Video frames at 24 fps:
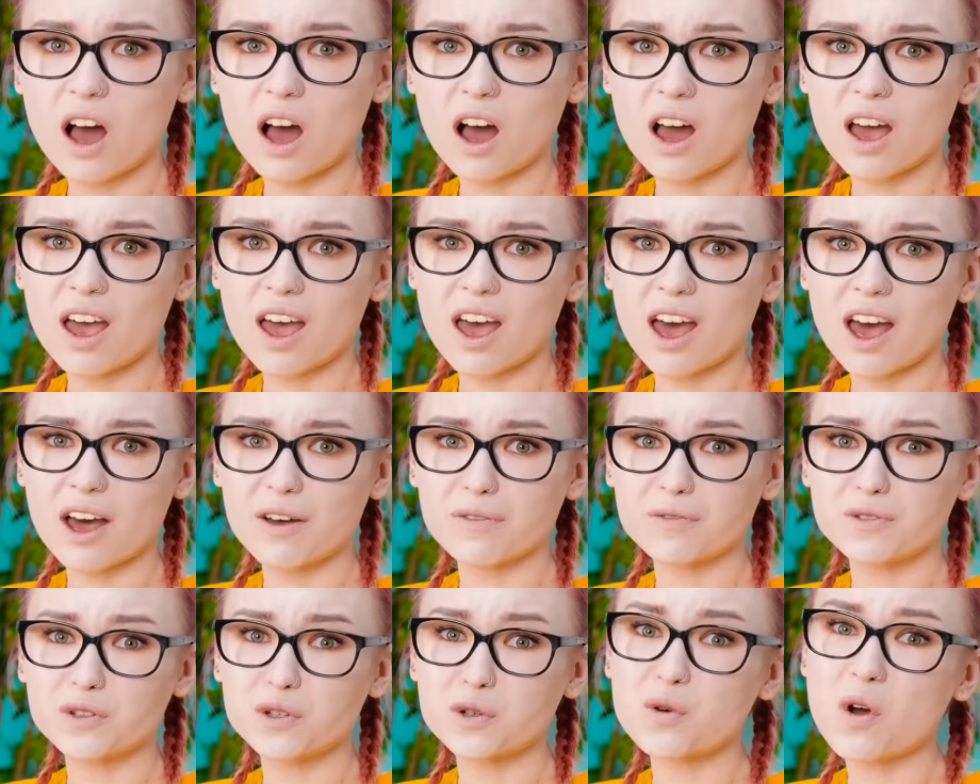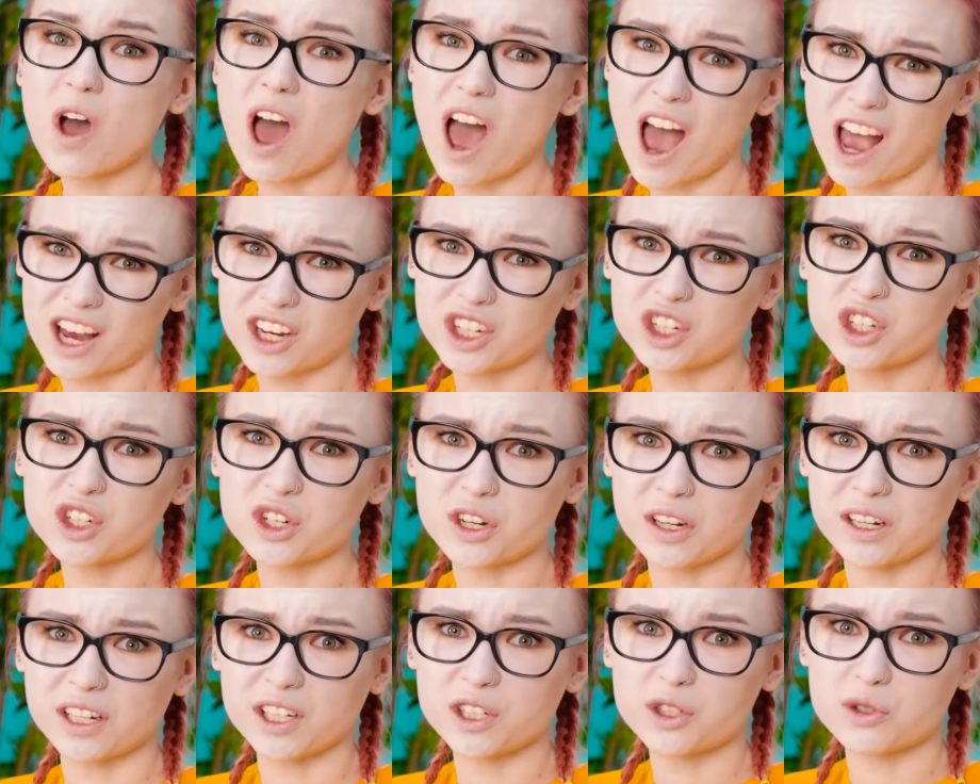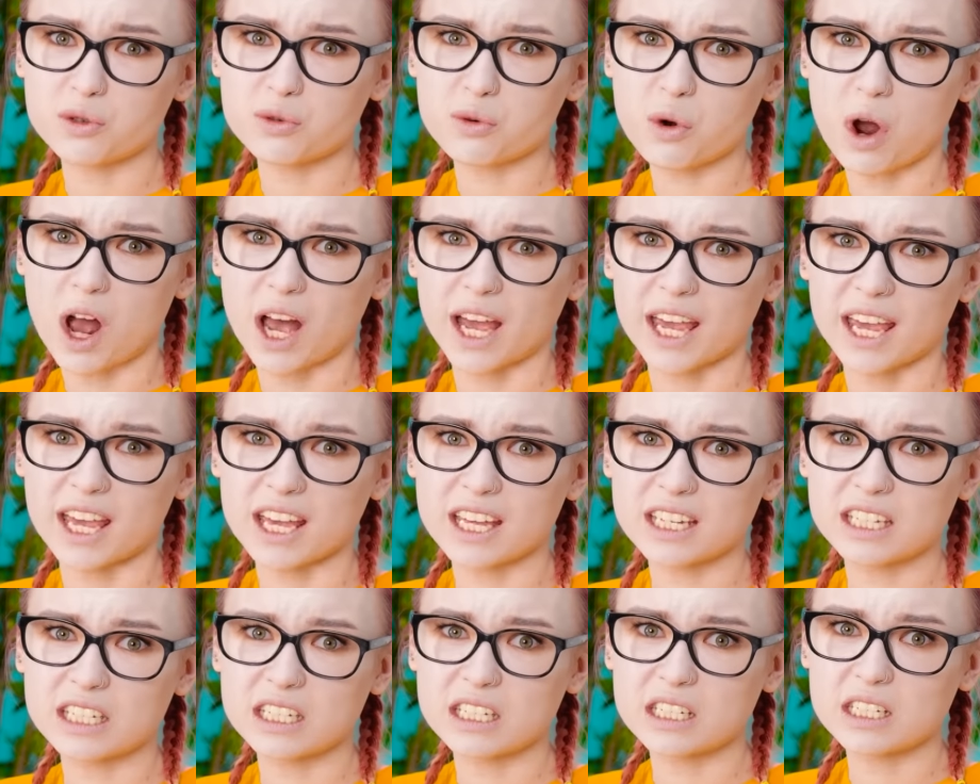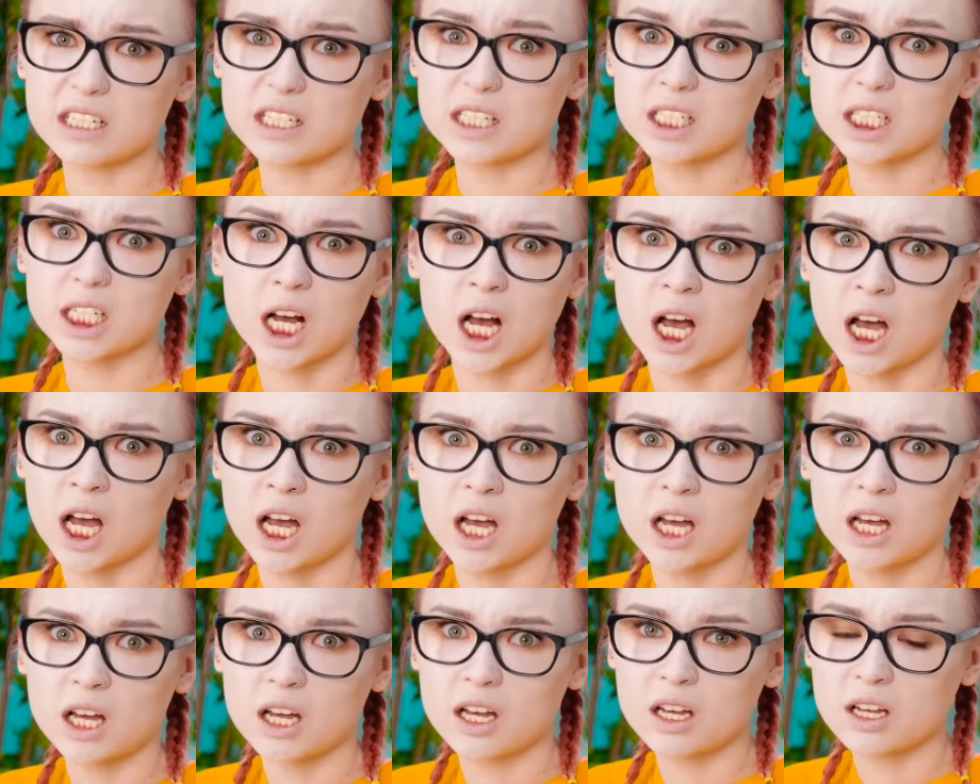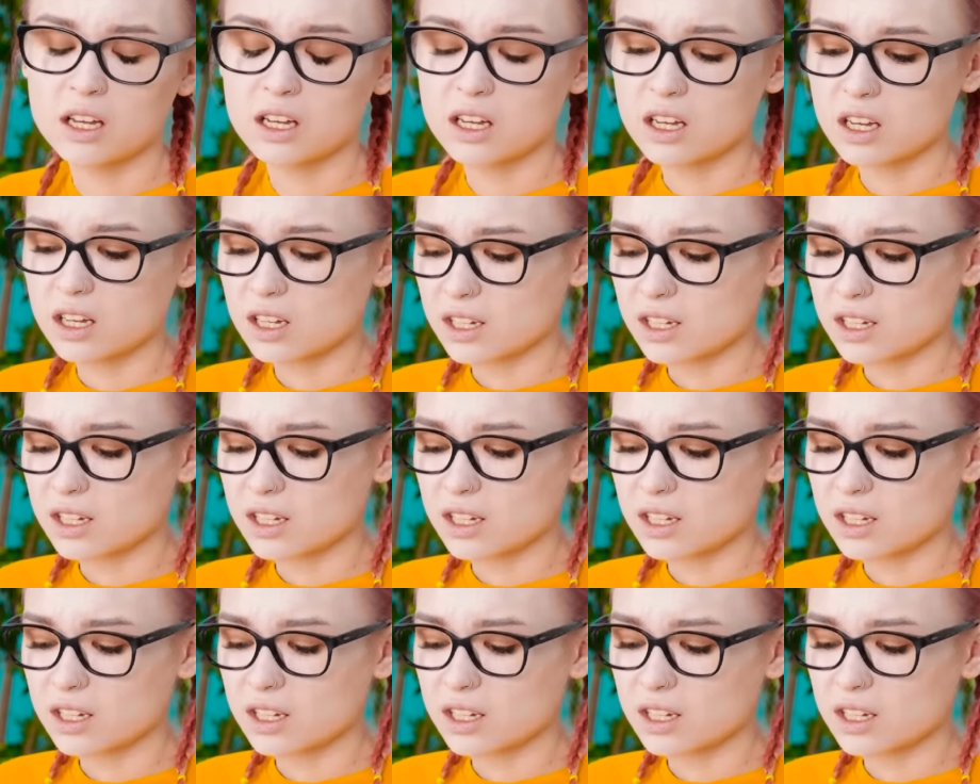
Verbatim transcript: I have to actually try it. Ugh.